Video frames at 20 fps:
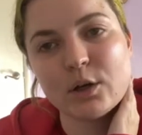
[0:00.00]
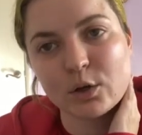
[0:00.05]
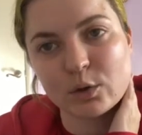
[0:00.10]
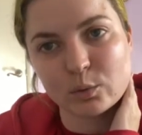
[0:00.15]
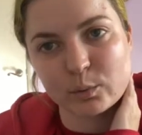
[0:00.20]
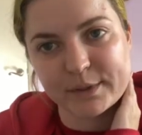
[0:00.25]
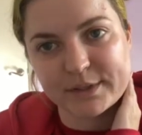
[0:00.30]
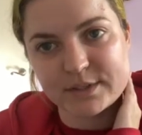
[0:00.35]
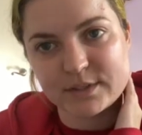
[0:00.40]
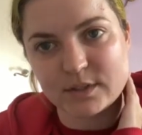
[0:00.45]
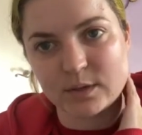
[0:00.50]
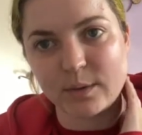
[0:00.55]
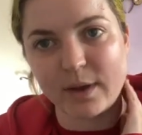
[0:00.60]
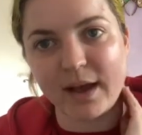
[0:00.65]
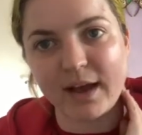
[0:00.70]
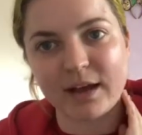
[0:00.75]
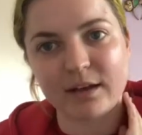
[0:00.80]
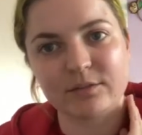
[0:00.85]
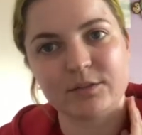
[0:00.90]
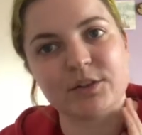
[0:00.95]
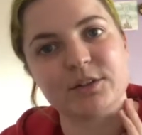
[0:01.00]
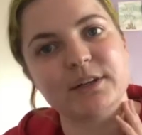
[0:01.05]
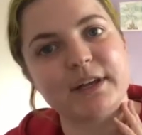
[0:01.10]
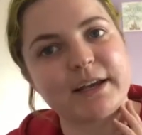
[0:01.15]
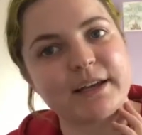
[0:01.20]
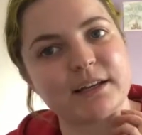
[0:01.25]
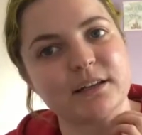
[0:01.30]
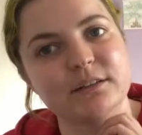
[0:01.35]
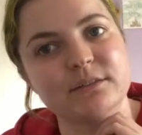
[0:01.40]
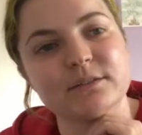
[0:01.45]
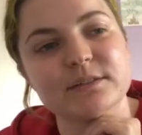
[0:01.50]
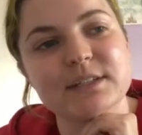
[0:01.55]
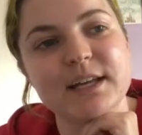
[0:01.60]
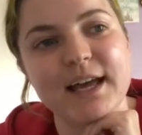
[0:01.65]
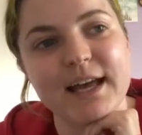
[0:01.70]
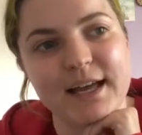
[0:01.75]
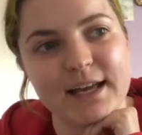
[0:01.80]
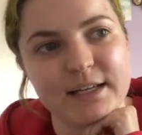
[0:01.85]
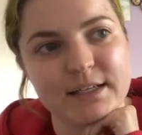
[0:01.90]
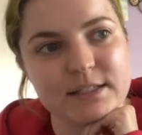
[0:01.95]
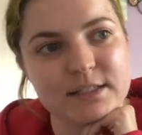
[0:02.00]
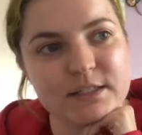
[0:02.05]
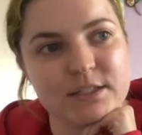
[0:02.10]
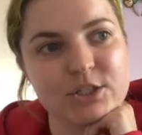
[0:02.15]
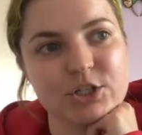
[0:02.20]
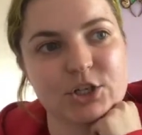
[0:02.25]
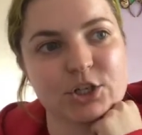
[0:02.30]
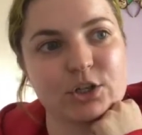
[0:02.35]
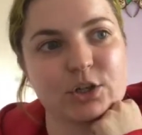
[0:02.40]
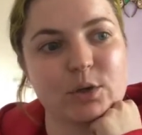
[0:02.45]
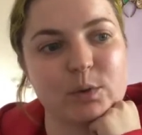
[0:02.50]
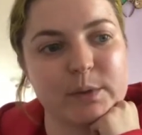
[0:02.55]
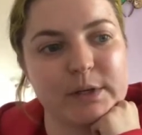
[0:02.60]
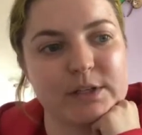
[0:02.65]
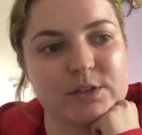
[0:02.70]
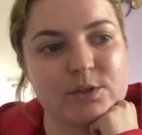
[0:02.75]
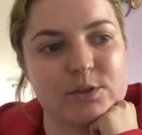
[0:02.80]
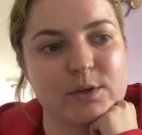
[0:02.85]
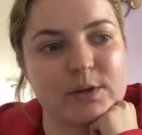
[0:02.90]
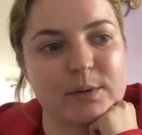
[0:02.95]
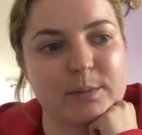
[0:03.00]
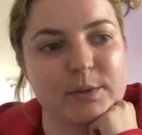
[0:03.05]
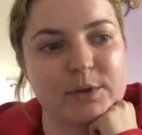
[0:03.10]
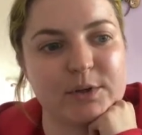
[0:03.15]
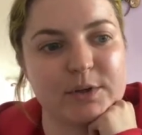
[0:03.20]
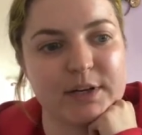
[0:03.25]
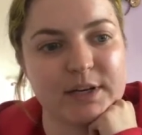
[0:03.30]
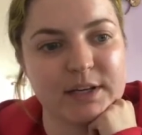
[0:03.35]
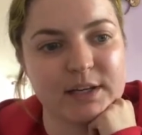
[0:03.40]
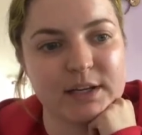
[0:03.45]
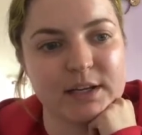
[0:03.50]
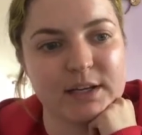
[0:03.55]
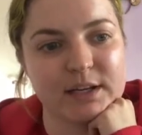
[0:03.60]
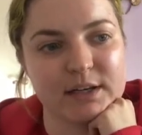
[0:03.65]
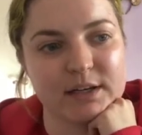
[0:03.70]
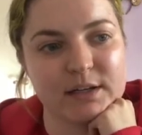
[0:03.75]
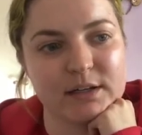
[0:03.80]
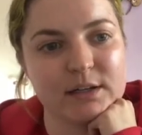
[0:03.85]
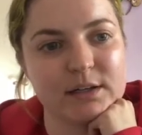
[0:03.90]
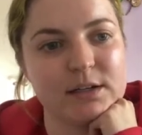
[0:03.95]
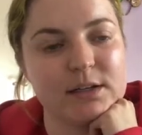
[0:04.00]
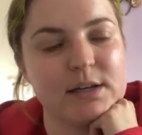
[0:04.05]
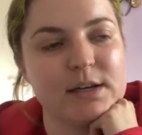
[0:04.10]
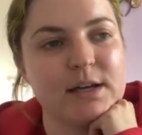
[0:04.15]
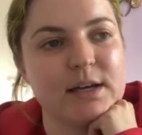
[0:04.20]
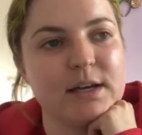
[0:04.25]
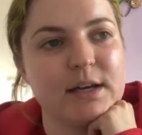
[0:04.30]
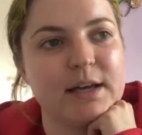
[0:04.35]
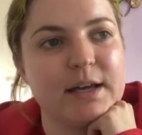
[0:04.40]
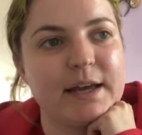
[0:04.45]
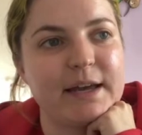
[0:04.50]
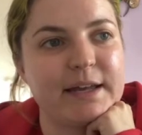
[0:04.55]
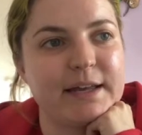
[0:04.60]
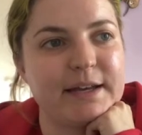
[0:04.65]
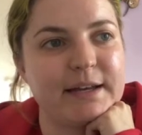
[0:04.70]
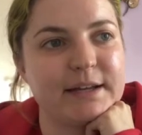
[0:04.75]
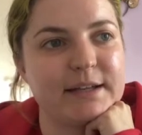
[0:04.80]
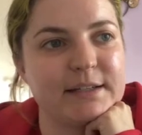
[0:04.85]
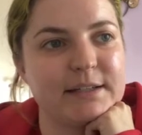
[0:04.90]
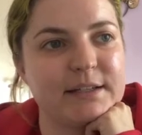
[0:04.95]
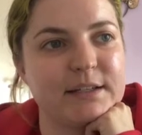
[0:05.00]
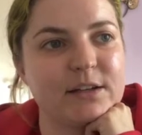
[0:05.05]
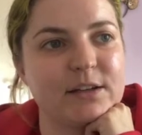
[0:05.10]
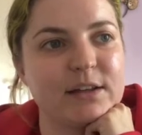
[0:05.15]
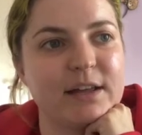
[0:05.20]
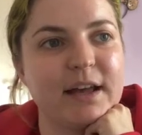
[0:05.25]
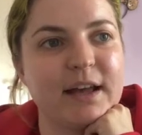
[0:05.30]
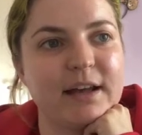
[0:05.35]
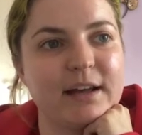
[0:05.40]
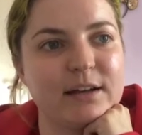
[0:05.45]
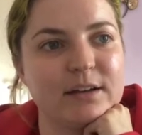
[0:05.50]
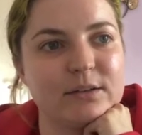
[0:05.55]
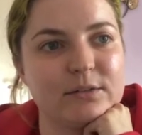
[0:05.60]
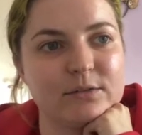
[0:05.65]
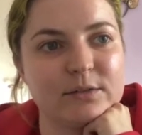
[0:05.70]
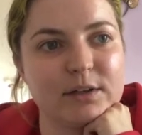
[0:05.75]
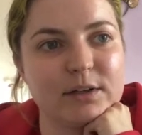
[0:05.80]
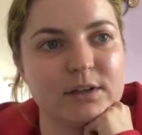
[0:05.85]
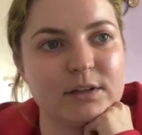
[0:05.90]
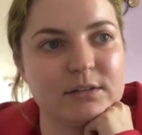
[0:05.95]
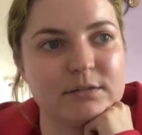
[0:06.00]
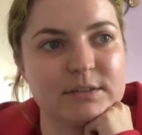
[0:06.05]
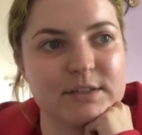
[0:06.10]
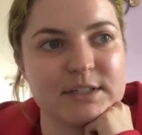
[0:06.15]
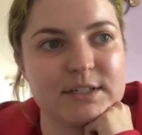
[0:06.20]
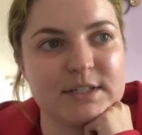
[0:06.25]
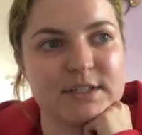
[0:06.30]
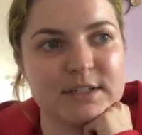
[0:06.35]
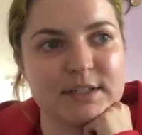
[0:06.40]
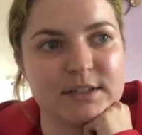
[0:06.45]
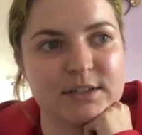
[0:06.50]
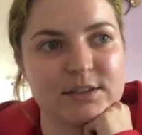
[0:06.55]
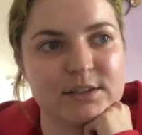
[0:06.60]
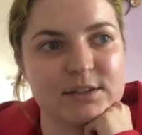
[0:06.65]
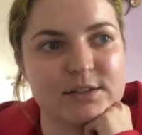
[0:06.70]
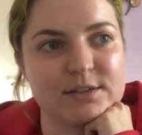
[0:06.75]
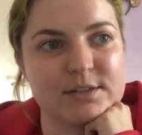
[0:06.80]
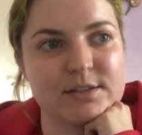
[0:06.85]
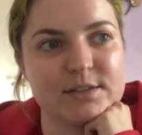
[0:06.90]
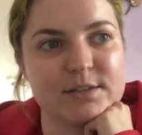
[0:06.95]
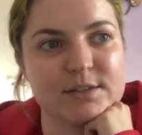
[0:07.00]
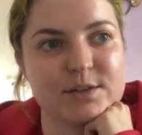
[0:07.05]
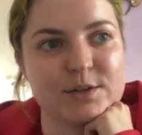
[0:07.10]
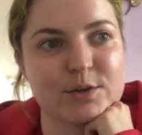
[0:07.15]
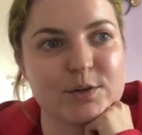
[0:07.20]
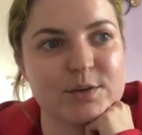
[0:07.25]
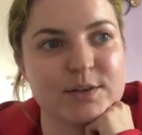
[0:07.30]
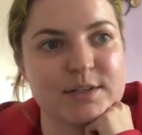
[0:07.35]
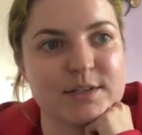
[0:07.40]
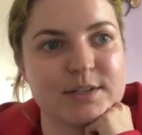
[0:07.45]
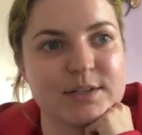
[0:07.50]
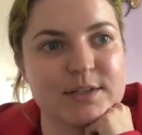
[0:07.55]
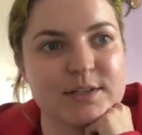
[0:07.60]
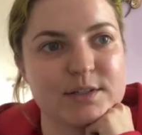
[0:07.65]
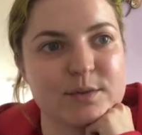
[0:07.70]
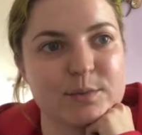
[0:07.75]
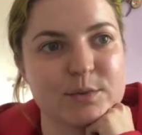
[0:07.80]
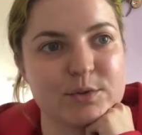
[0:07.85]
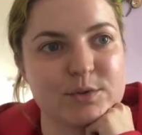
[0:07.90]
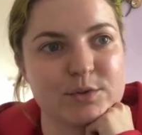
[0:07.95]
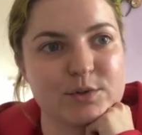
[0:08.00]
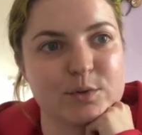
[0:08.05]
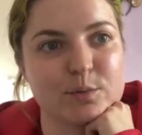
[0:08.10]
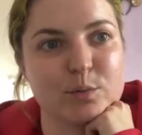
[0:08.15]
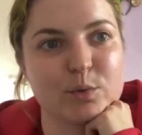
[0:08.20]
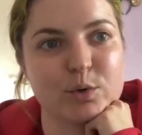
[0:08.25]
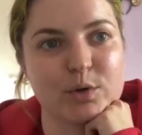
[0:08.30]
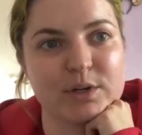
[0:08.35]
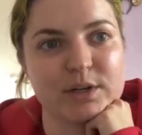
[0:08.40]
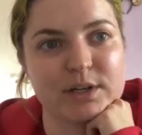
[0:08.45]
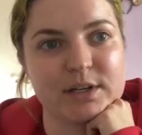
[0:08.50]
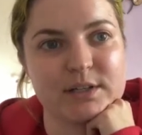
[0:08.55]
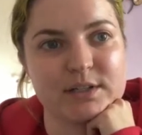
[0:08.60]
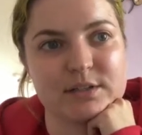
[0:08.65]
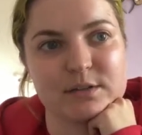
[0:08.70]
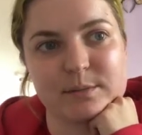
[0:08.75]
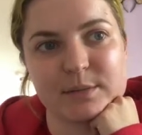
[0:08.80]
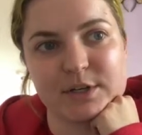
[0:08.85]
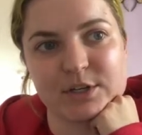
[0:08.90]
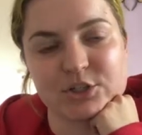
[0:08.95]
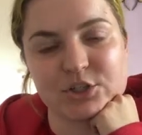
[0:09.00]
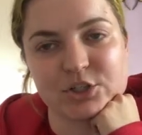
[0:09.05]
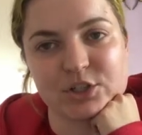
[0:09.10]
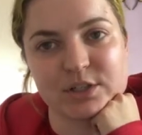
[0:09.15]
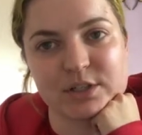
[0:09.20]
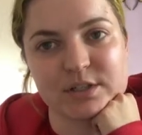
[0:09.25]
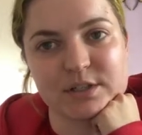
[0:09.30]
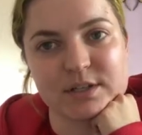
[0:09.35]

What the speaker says: Once you have your negative test, you're going to upload it here, and it'll have all of the details. So this is most important to make sure it's